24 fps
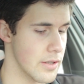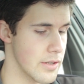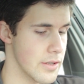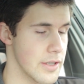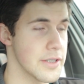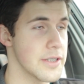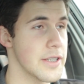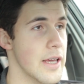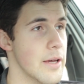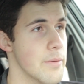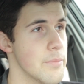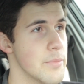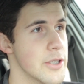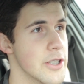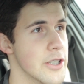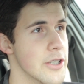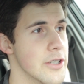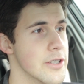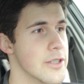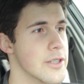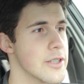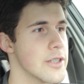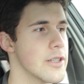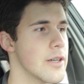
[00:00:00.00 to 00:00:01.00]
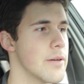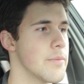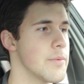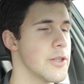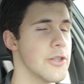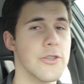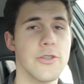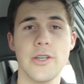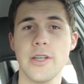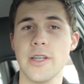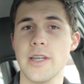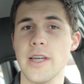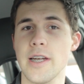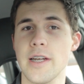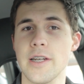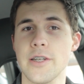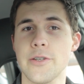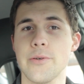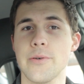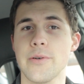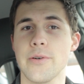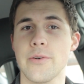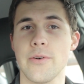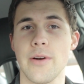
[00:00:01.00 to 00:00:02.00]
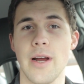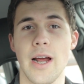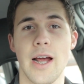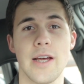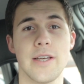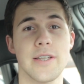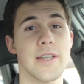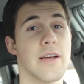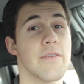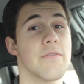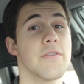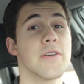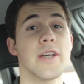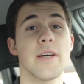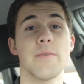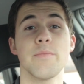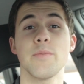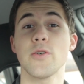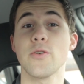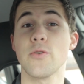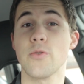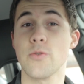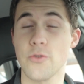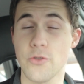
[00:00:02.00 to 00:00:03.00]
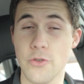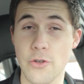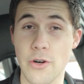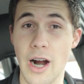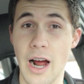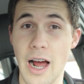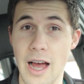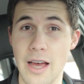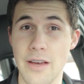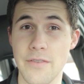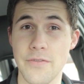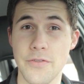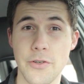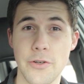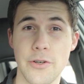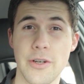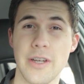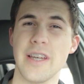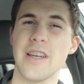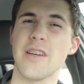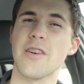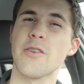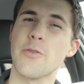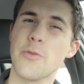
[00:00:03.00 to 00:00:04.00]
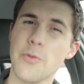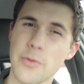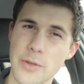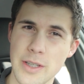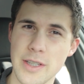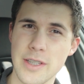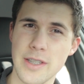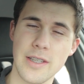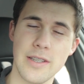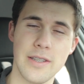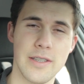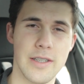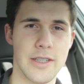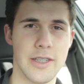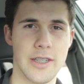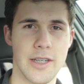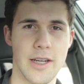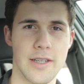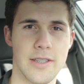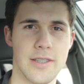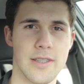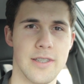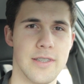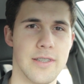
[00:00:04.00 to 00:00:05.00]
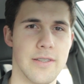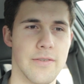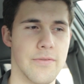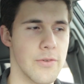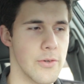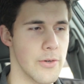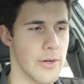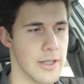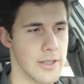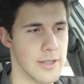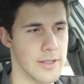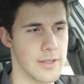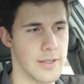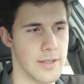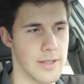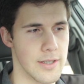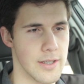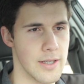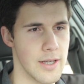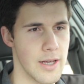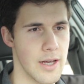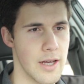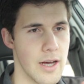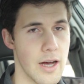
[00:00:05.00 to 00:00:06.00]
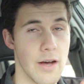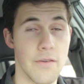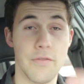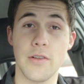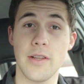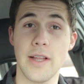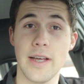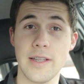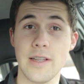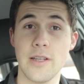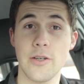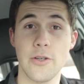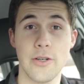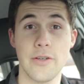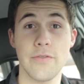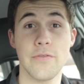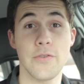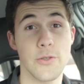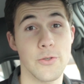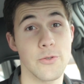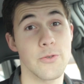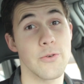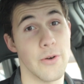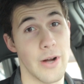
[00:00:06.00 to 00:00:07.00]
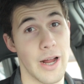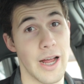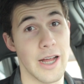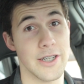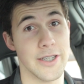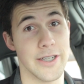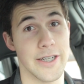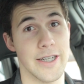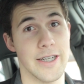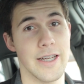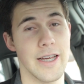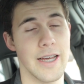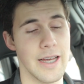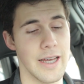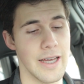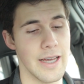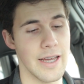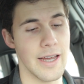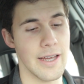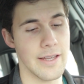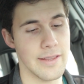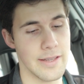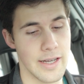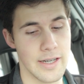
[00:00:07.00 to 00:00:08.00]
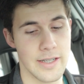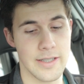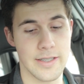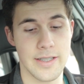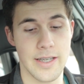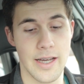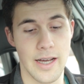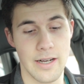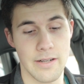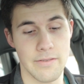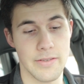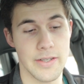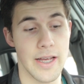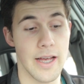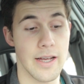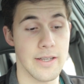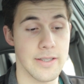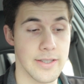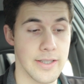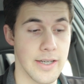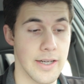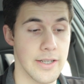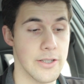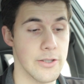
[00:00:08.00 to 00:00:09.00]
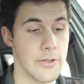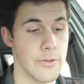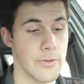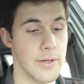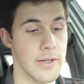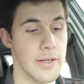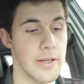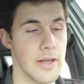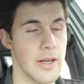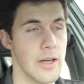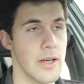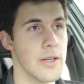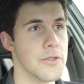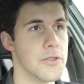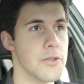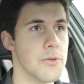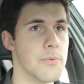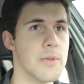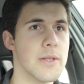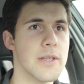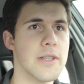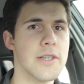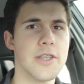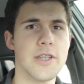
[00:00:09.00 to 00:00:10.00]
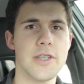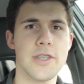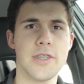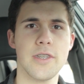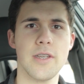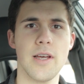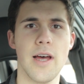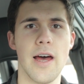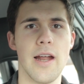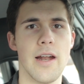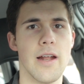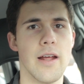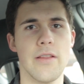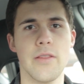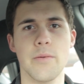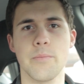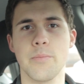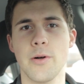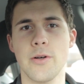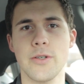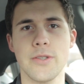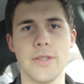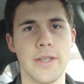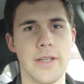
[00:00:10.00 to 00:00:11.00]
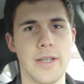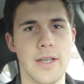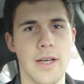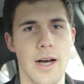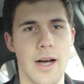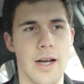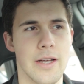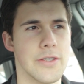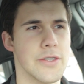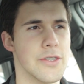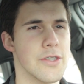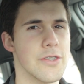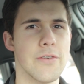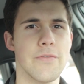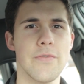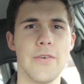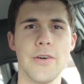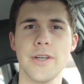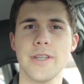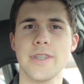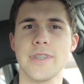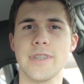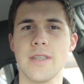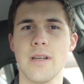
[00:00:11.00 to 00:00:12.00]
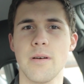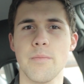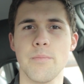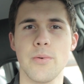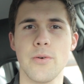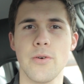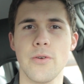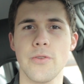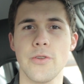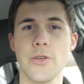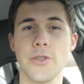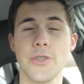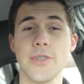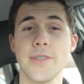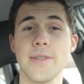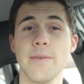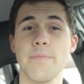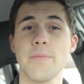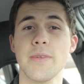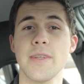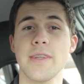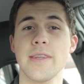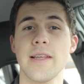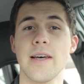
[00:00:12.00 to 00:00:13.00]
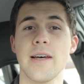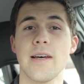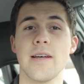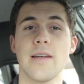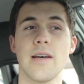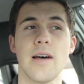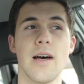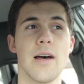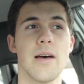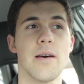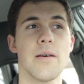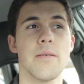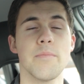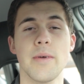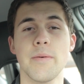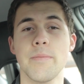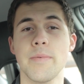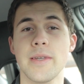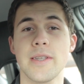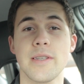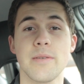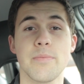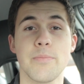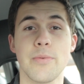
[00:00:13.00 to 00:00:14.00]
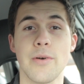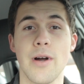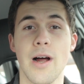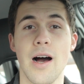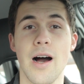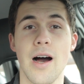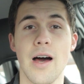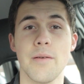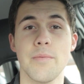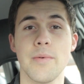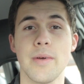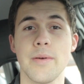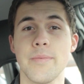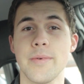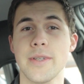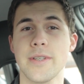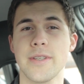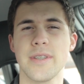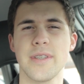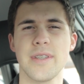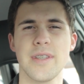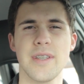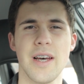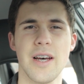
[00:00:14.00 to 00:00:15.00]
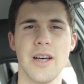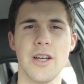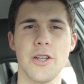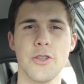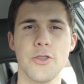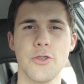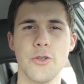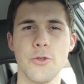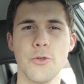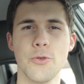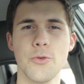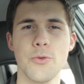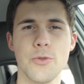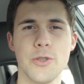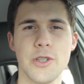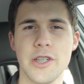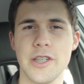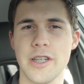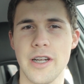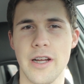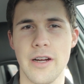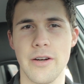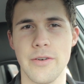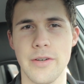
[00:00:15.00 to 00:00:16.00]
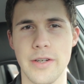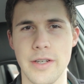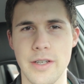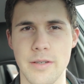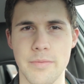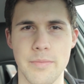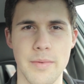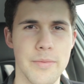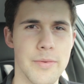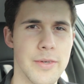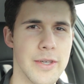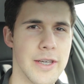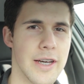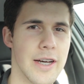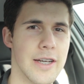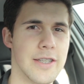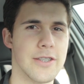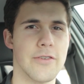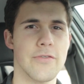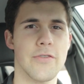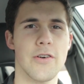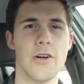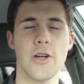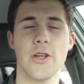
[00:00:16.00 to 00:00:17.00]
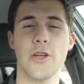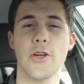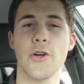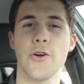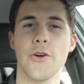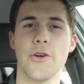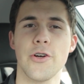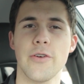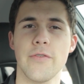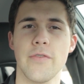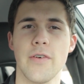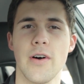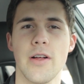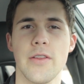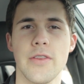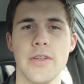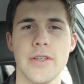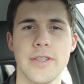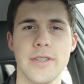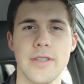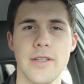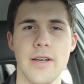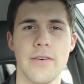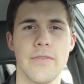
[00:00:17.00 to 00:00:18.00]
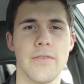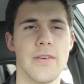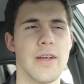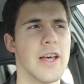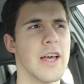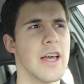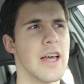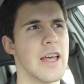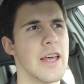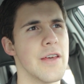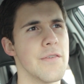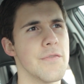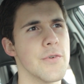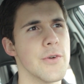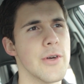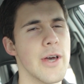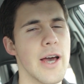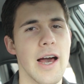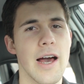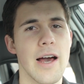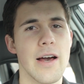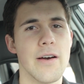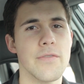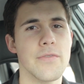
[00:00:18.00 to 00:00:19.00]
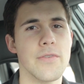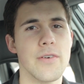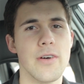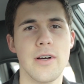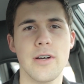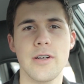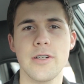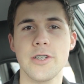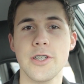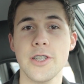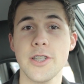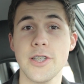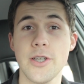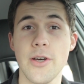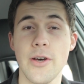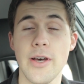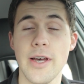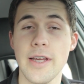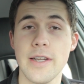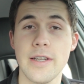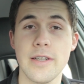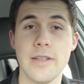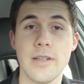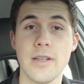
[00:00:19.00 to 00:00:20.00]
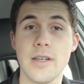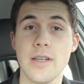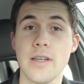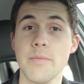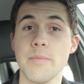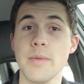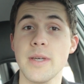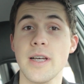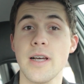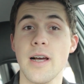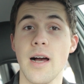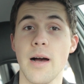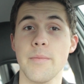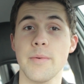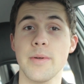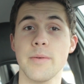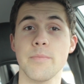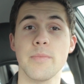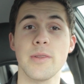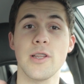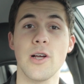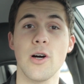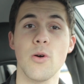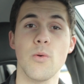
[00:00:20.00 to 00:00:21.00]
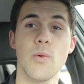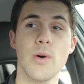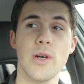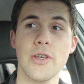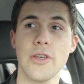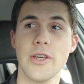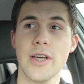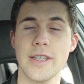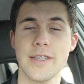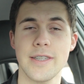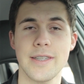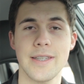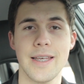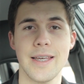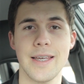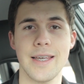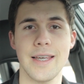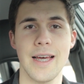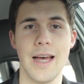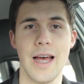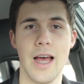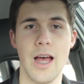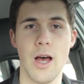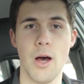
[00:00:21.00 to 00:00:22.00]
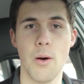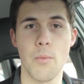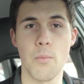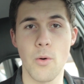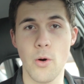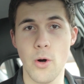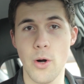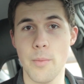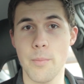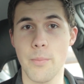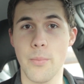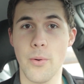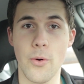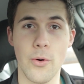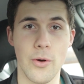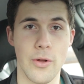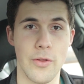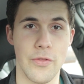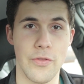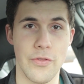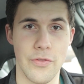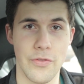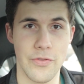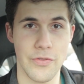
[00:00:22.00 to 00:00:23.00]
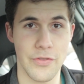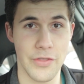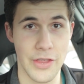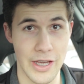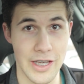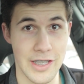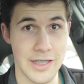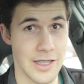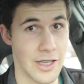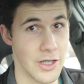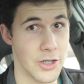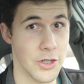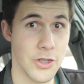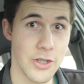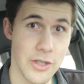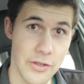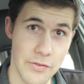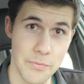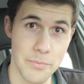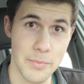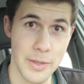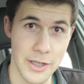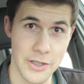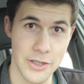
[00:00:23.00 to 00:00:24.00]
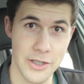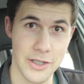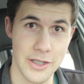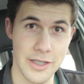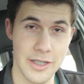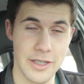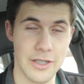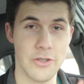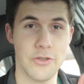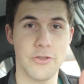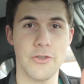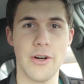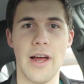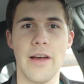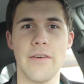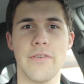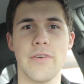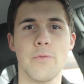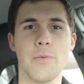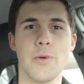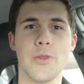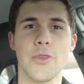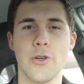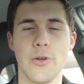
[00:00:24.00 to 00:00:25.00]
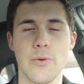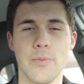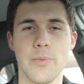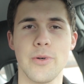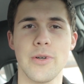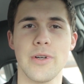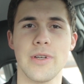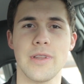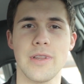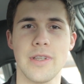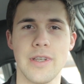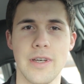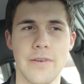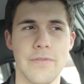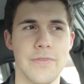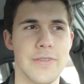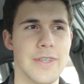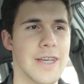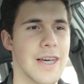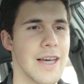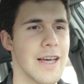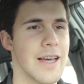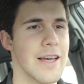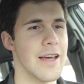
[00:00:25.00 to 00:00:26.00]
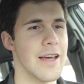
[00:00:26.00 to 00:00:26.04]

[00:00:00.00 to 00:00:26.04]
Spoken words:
The damages, I mean, you could get into a crash. Every time you drive, you're increasing the chances of the likelihood of you crashing, and that is kind of a downside to it. So really just the pros and the cons, those are very simple. This is something that maybe it's broad, maybe it's too generic. Maybe you guys have already heard of all this stuff. If you have, just go ahead and give me a comment below what you guys think more important things I should have mentioned driving with Uber and Lyft.